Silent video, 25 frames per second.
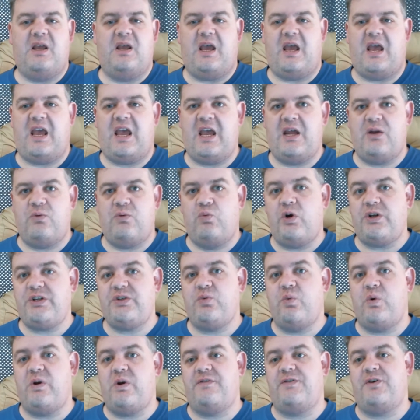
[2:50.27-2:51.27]
And what's
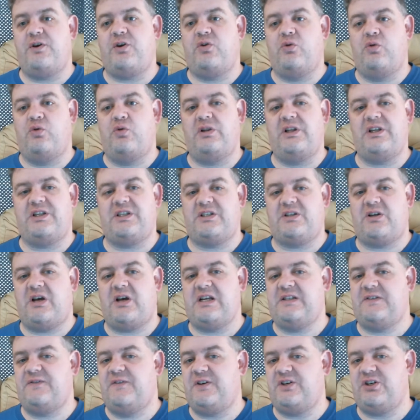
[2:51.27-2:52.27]
one of the coolest
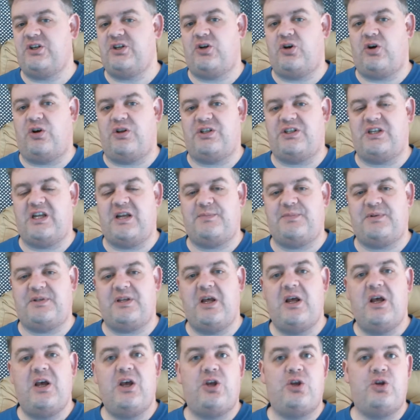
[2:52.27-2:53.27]
science fiction concepts
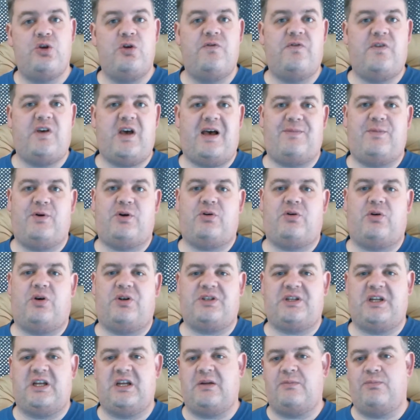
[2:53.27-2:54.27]
you've come across
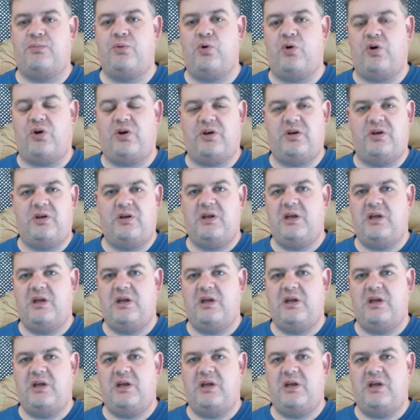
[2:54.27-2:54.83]
in a book?